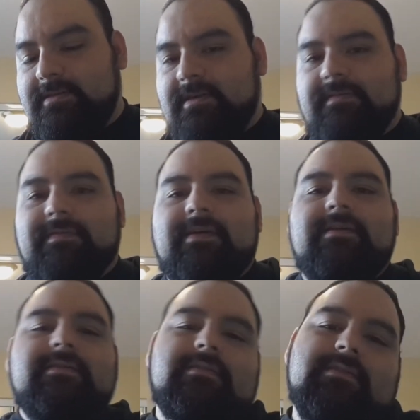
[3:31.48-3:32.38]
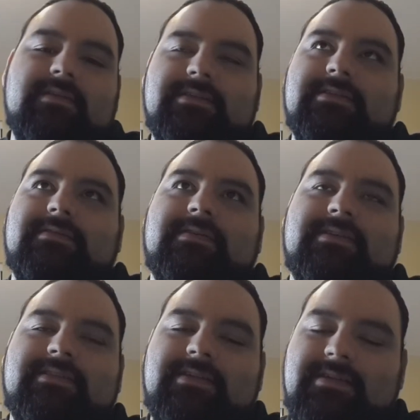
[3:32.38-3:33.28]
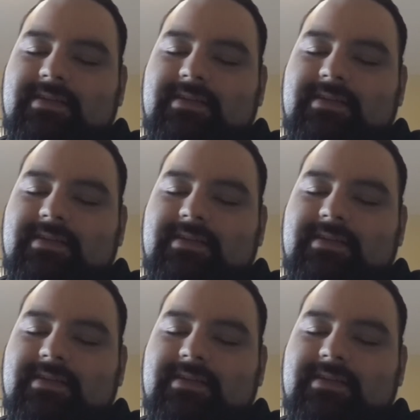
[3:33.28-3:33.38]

juice everywhere, as always.